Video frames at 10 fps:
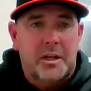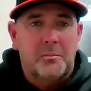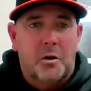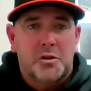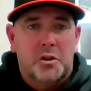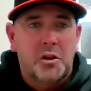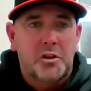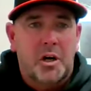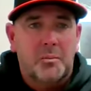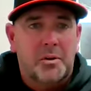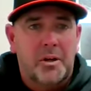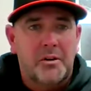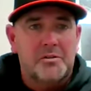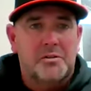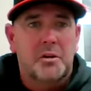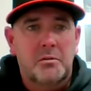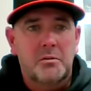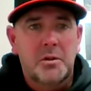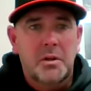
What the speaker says: like most good young players do.